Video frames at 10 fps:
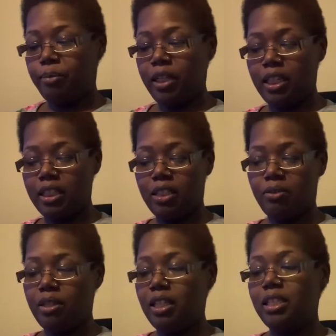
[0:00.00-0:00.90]
we is gonna
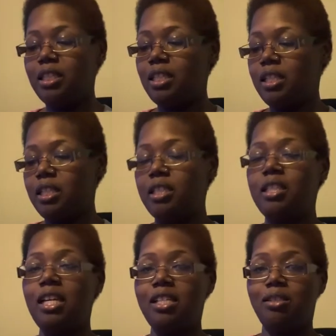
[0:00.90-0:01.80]
get into these
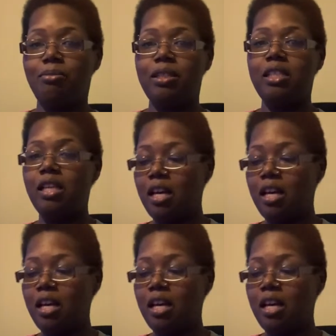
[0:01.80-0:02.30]
accessories.